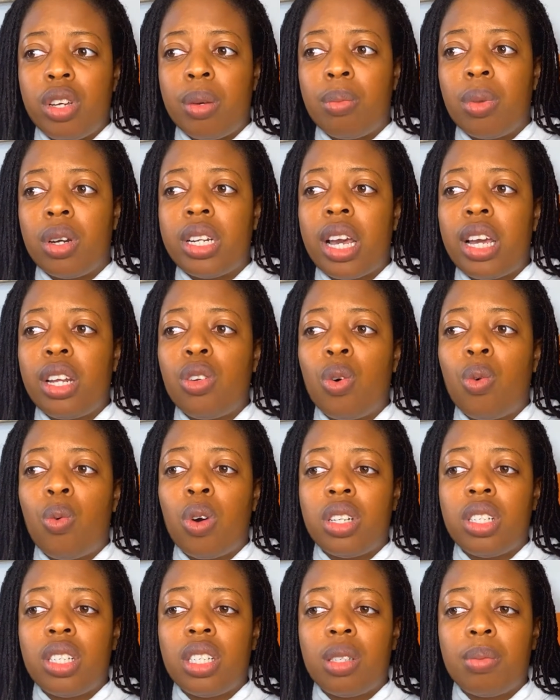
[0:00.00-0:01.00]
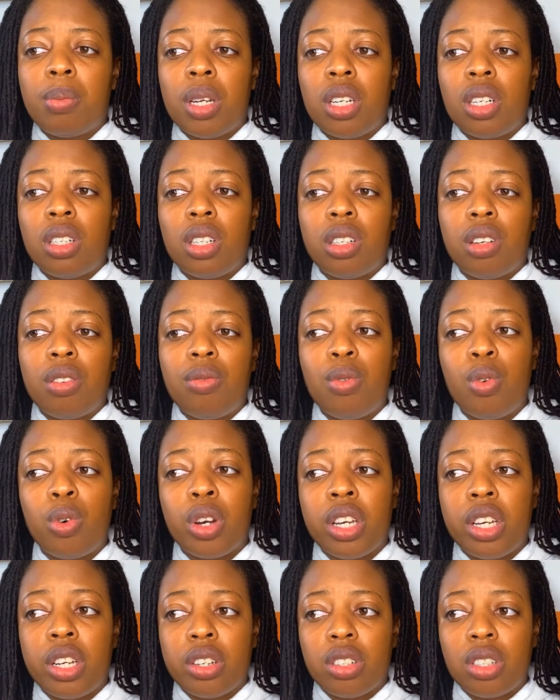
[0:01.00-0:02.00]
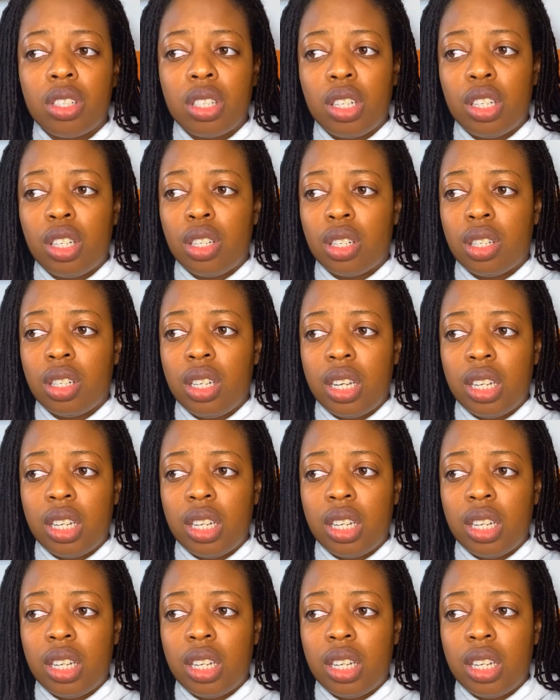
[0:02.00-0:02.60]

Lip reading: but I don't want to spend another 4 years in